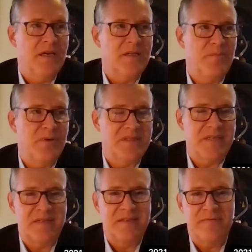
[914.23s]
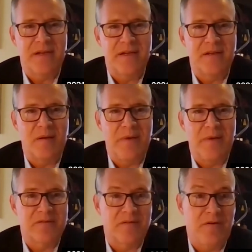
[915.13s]
to put significant
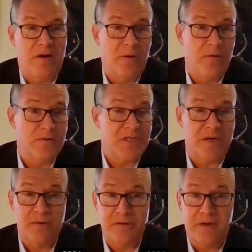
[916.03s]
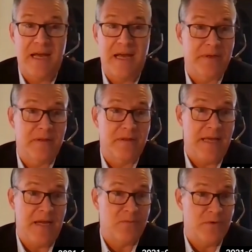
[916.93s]
amounts of our own shareholder capital
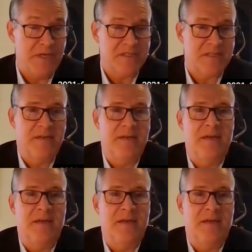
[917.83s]
at risk.